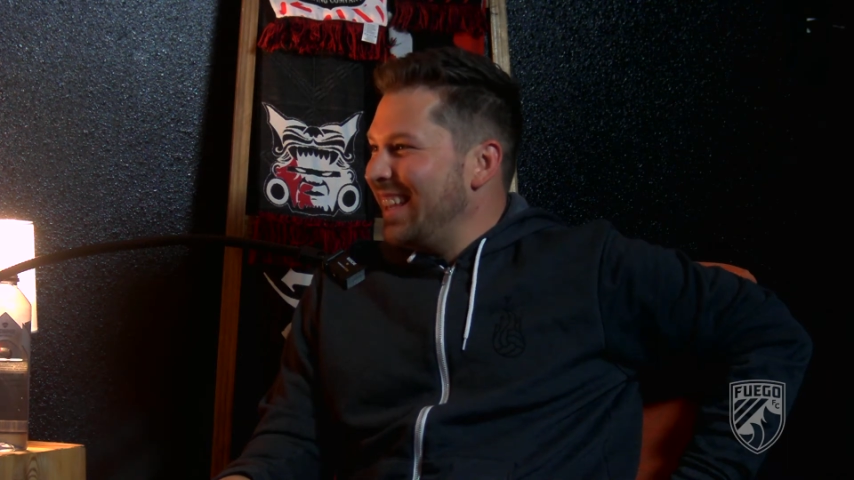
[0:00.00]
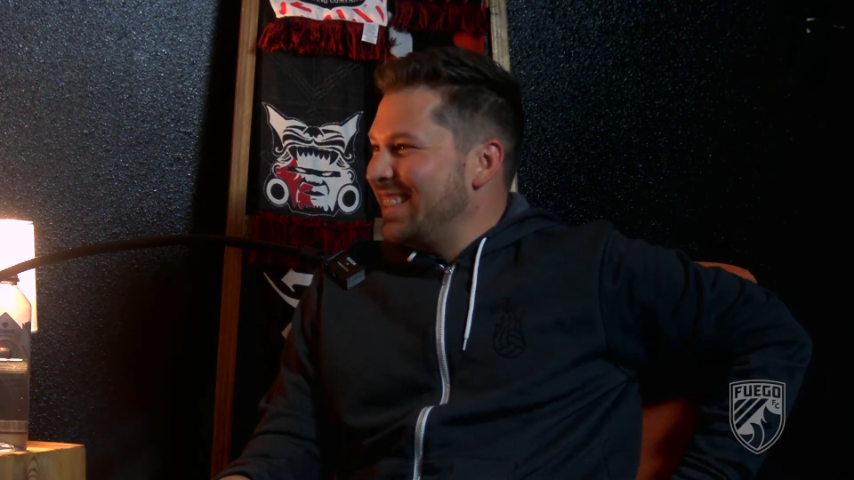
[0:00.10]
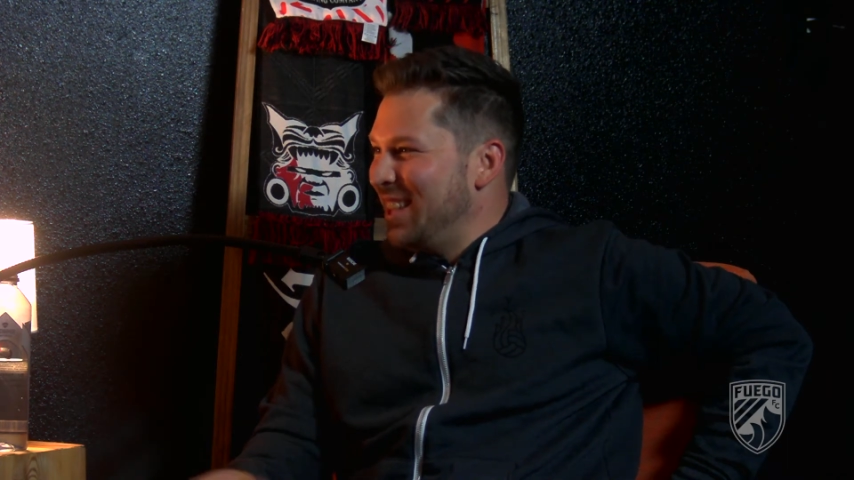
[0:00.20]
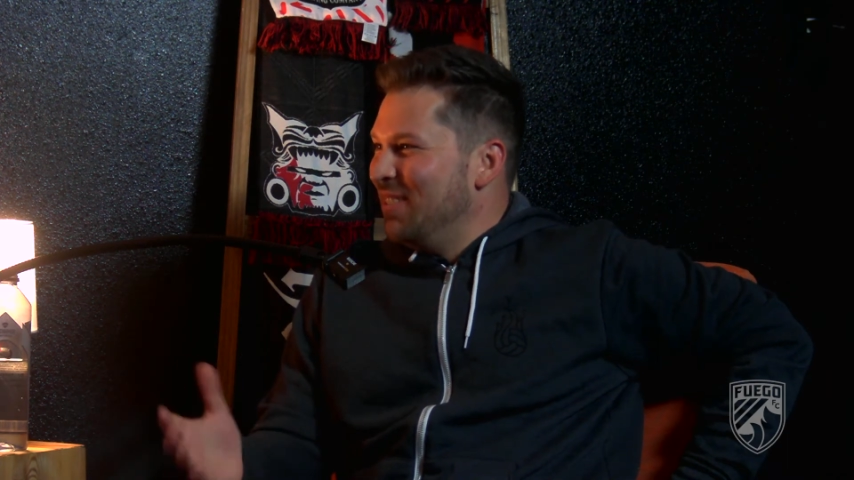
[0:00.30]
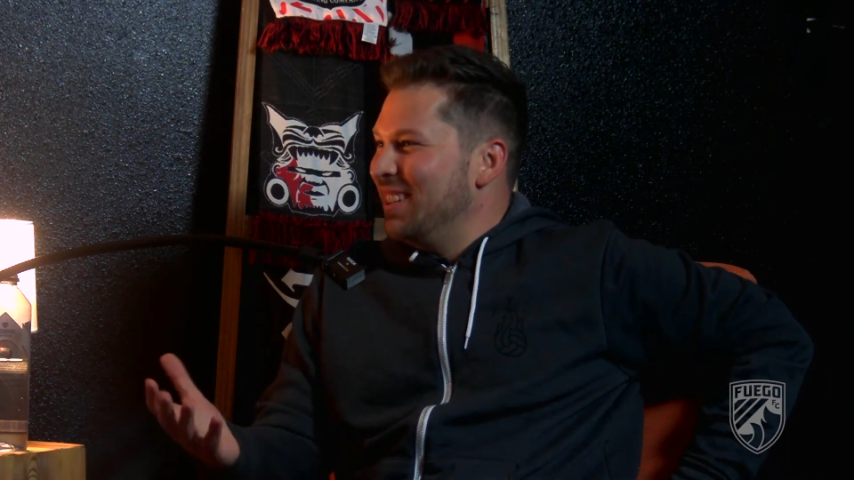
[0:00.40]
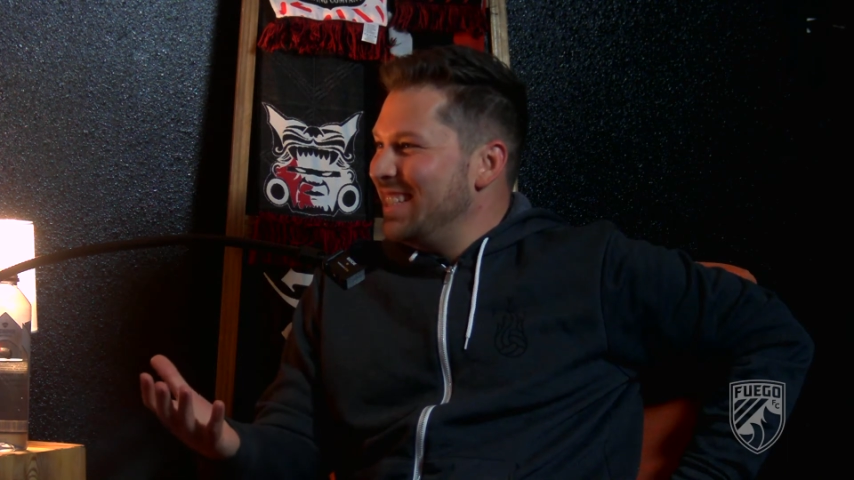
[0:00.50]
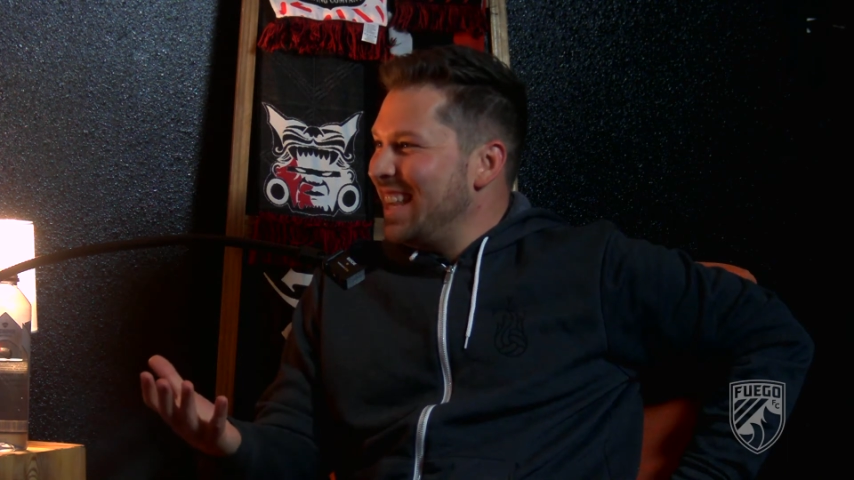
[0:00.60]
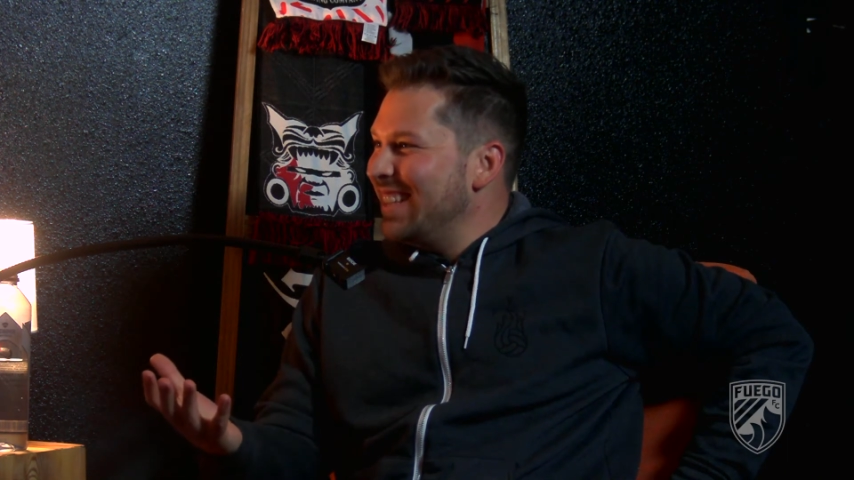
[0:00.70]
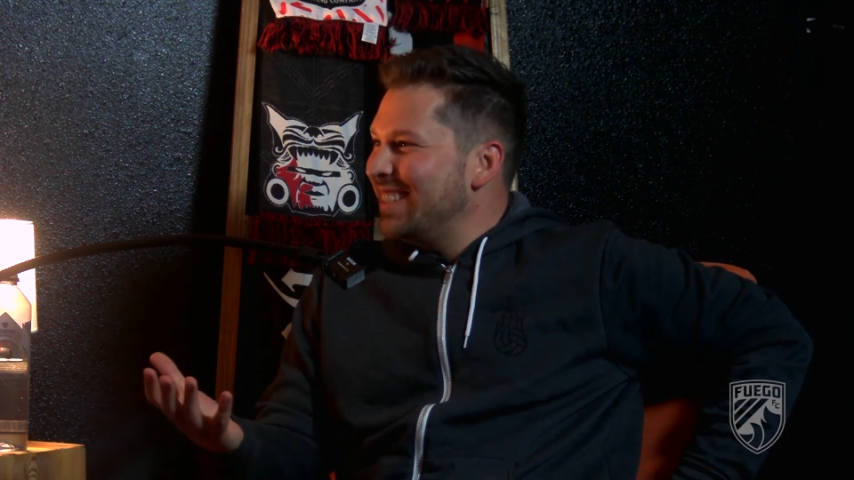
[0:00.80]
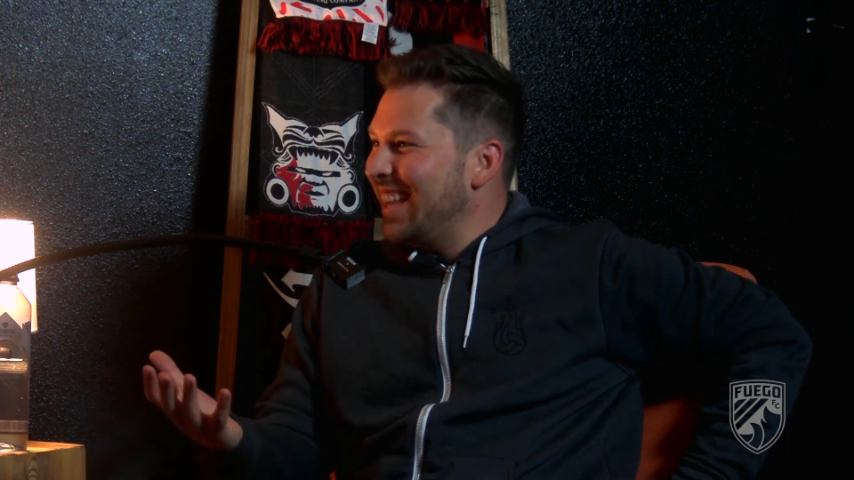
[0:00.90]
is the one
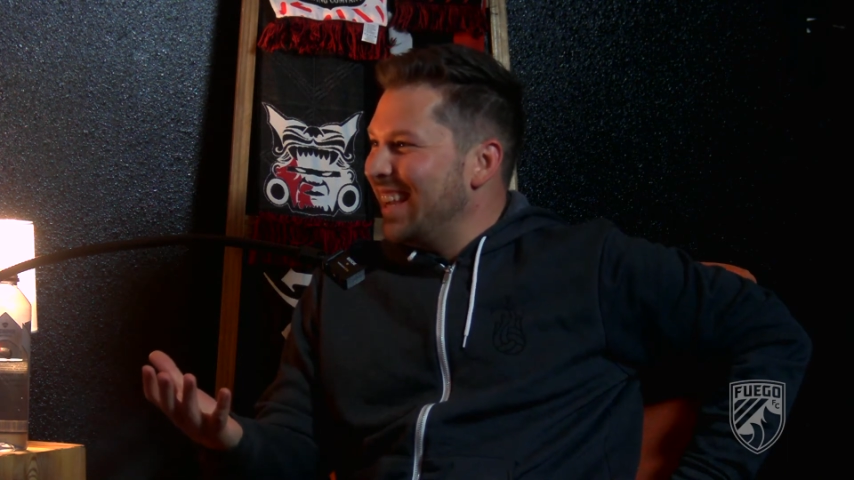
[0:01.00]
downtown.